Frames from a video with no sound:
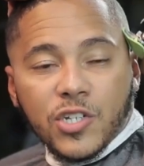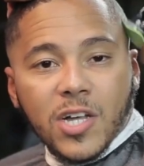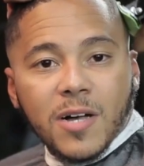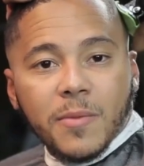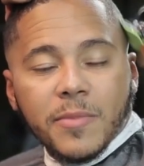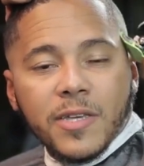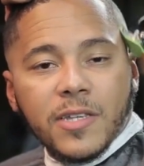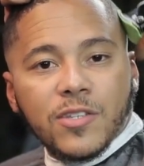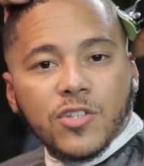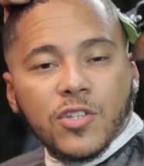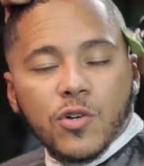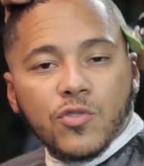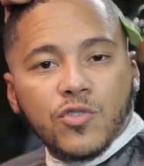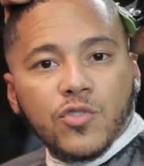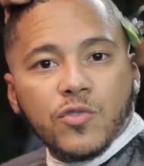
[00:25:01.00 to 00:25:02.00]
Do you know what I mean?
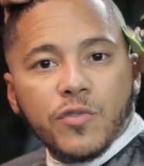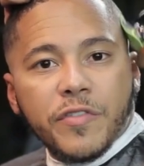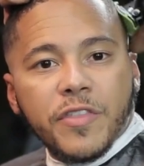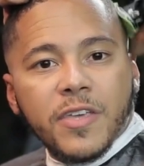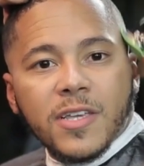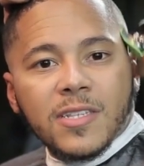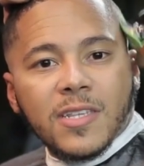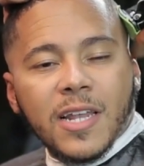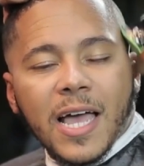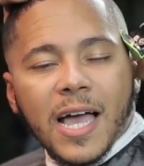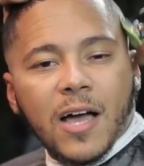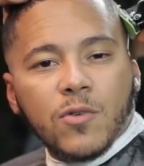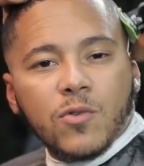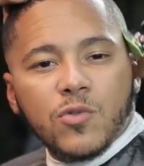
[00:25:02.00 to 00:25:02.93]
So do things. And I